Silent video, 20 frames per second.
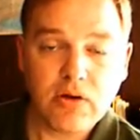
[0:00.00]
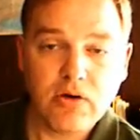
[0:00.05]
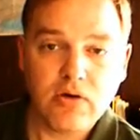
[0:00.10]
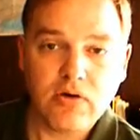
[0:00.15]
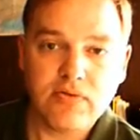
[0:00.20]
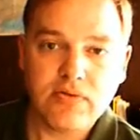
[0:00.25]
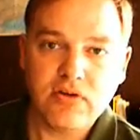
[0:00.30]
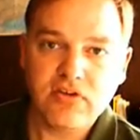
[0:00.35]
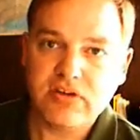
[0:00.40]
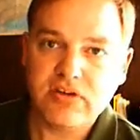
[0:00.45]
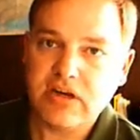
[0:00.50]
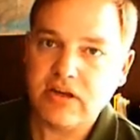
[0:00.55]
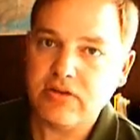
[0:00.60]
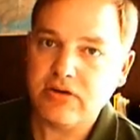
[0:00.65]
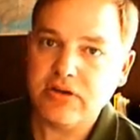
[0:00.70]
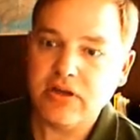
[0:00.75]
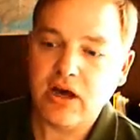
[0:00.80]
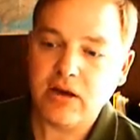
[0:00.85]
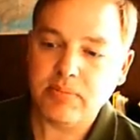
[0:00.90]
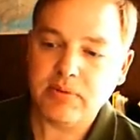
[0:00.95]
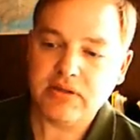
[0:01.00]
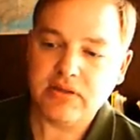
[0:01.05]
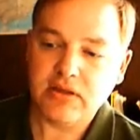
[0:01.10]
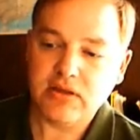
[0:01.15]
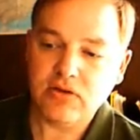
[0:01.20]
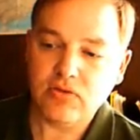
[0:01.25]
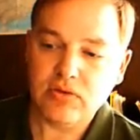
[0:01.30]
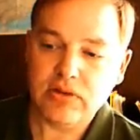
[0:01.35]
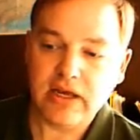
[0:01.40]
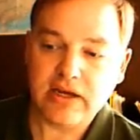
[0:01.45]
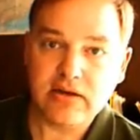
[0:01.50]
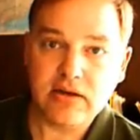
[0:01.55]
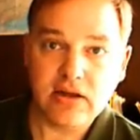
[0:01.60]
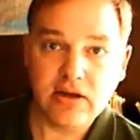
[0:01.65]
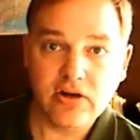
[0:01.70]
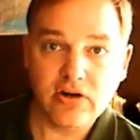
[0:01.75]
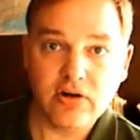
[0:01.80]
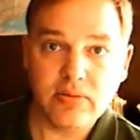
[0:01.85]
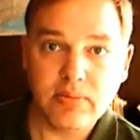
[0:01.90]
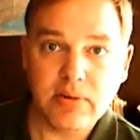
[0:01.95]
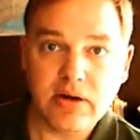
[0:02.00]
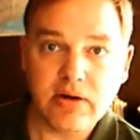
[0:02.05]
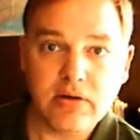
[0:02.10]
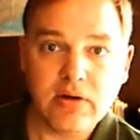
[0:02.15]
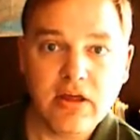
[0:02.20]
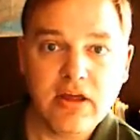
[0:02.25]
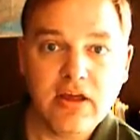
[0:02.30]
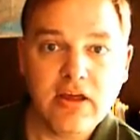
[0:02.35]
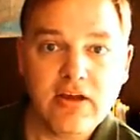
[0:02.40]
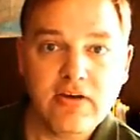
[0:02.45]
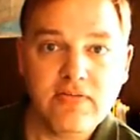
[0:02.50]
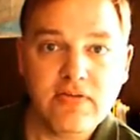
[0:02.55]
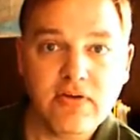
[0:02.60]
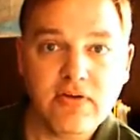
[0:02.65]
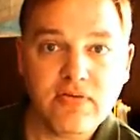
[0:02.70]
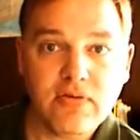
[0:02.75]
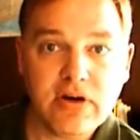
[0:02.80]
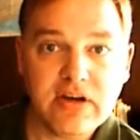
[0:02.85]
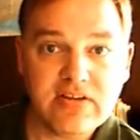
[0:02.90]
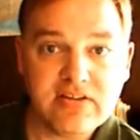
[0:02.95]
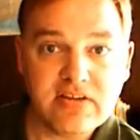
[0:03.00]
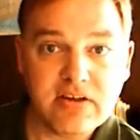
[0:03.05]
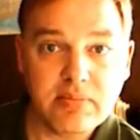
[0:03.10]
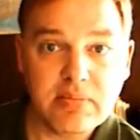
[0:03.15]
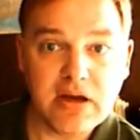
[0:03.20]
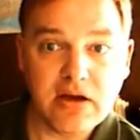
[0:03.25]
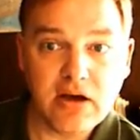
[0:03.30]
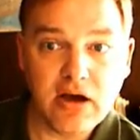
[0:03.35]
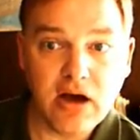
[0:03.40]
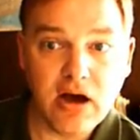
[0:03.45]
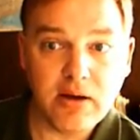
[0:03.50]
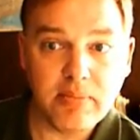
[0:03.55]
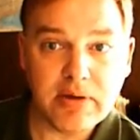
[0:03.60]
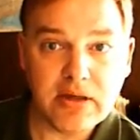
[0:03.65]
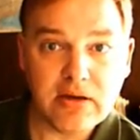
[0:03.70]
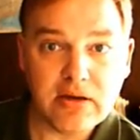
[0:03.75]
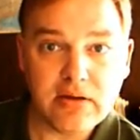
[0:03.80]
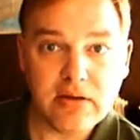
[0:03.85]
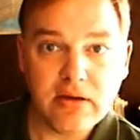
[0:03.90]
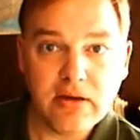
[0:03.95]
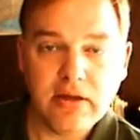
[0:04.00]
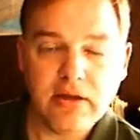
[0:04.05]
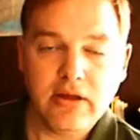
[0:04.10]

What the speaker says: or if there's another topic that you would like to hear about, feel free to send me a comment,